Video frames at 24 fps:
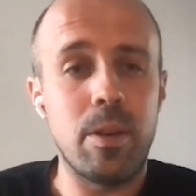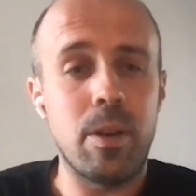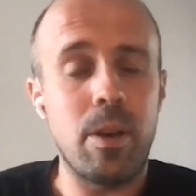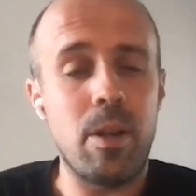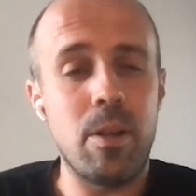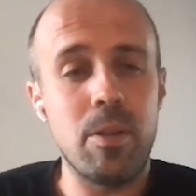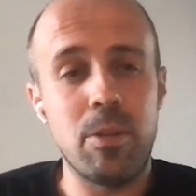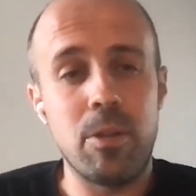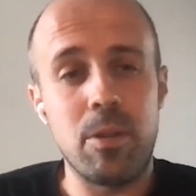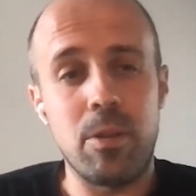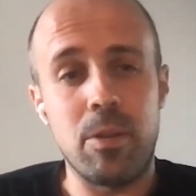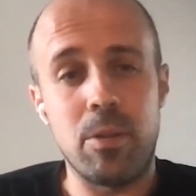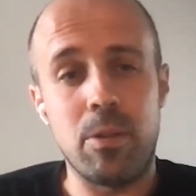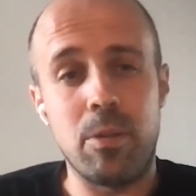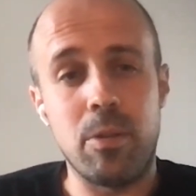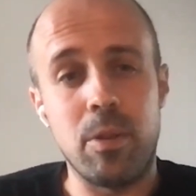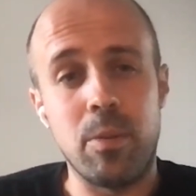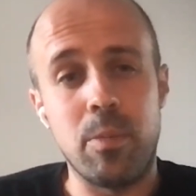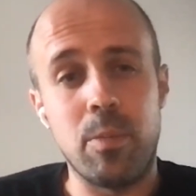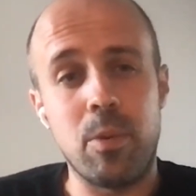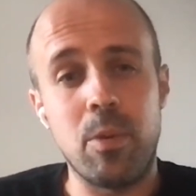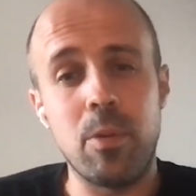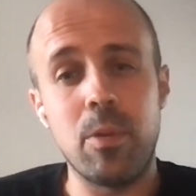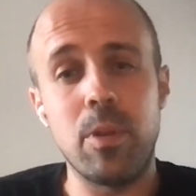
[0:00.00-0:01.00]
culture, key
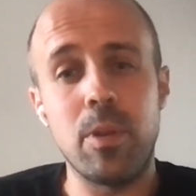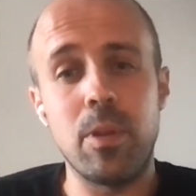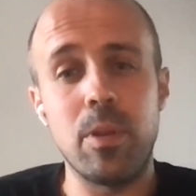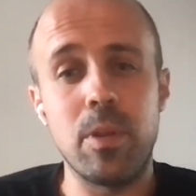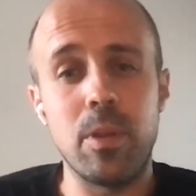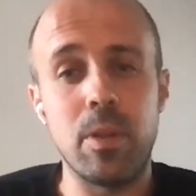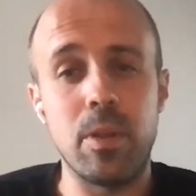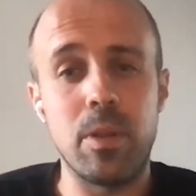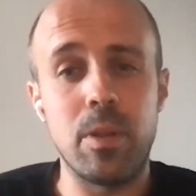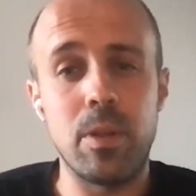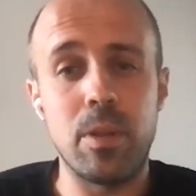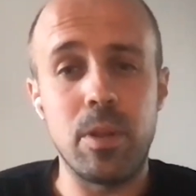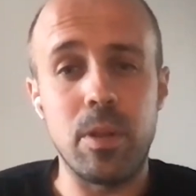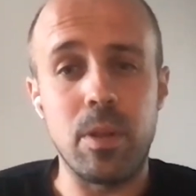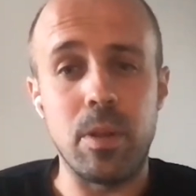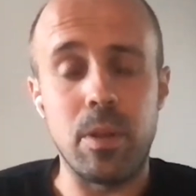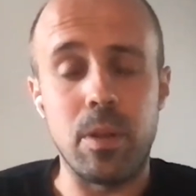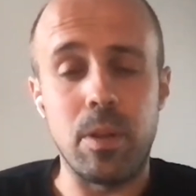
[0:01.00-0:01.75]
processes